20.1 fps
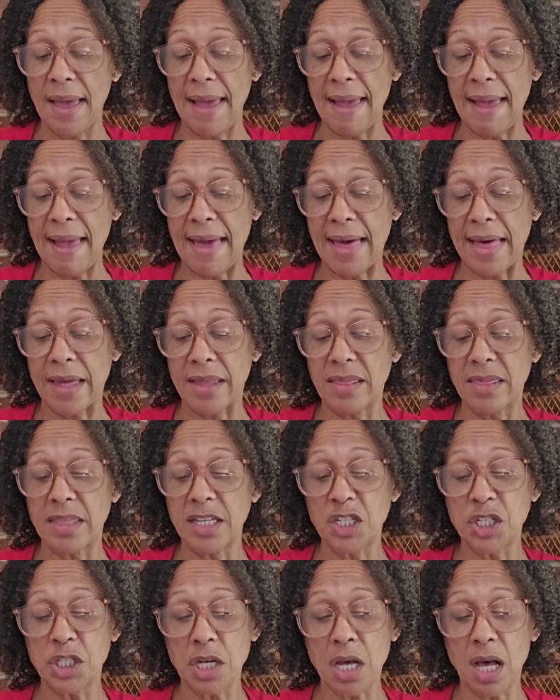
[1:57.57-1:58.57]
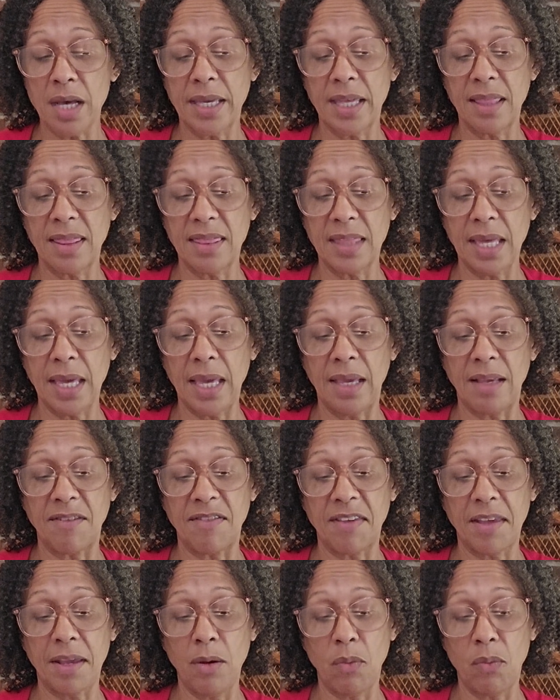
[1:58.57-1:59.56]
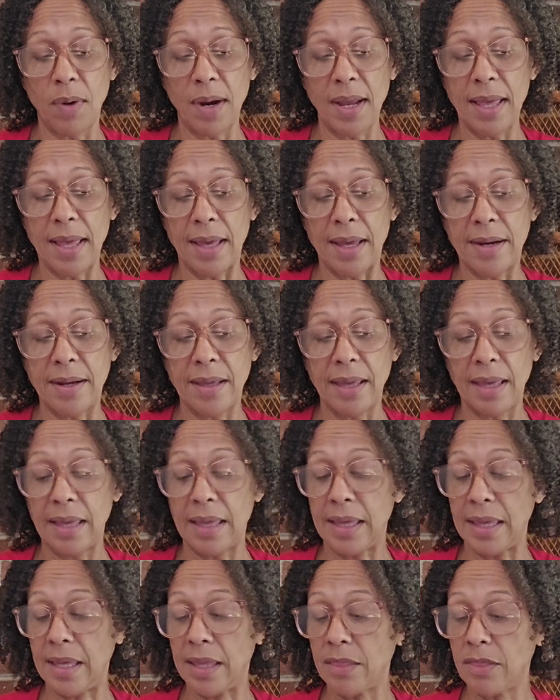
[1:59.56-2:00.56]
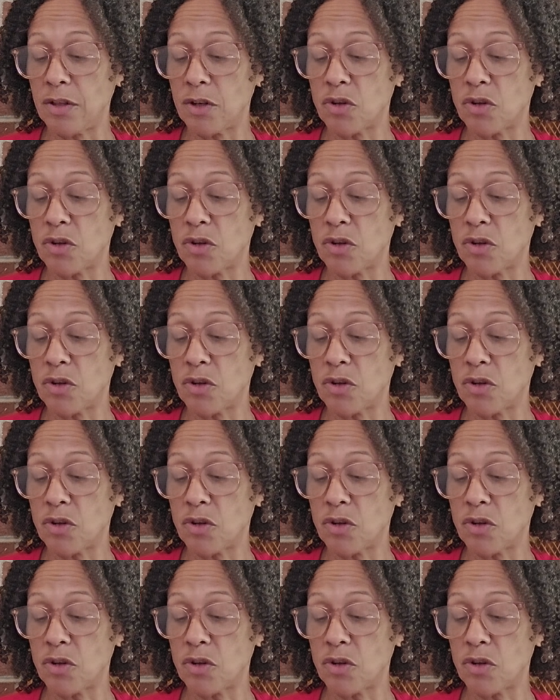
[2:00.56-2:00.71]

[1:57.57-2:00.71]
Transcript: and the shocking things he read in the